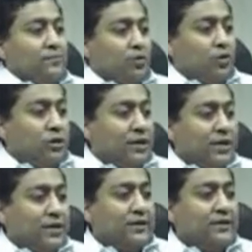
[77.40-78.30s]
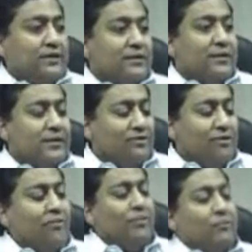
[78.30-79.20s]
Boron in the
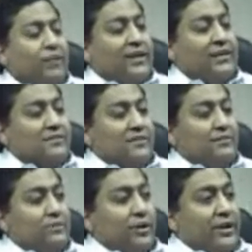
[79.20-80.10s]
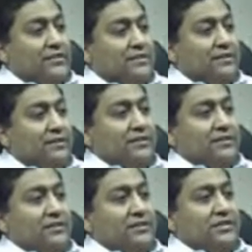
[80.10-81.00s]
form of boric acid and borax
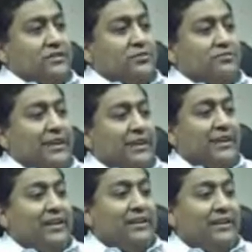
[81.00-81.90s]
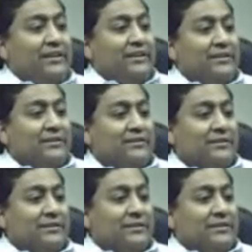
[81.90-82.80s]
is used widely in
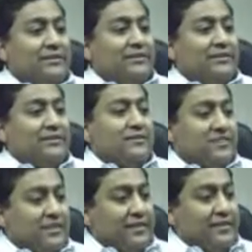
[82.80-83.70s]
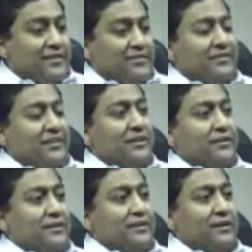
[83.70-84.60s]
steel
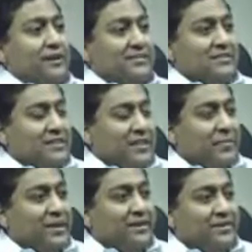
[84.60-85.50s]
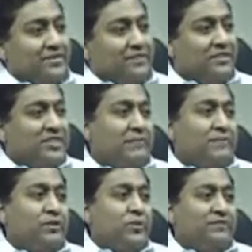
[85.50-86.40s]
industry, glass and ceramic industry, which
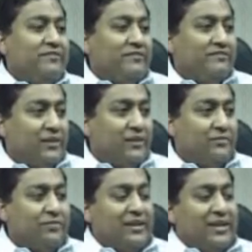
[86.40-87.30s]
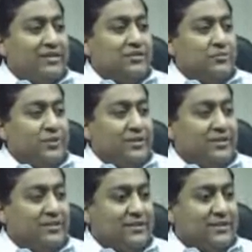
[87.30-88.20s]
have been doing very well over the last 2
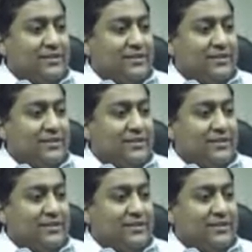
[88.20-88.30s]
years.